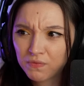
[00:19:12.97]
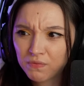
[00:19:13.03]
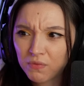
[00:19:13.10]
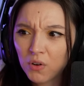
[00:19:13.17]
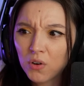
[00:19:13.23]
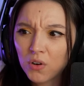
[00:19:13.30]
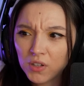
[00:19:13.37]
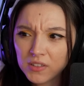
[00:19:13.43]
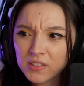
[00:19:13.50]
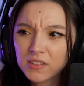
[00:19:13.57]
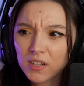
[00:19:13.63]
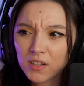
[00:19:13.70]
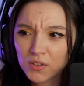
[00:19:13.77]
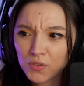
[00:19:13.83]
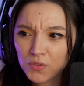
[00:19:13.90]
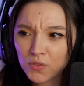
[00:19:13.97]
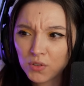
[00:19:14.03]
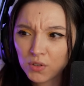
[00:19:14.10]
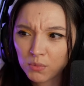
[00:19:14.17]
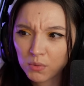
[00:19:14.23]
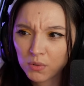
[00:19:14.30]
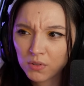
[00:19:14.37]
oh he's
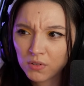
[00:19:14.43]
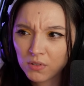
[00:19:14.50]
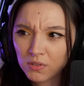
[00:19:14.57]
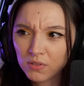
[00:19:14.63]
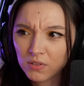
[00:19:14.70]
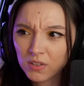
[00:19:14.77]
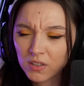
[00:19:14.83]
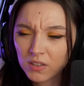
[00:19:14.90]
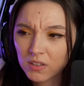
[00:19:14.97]
transforming oh all right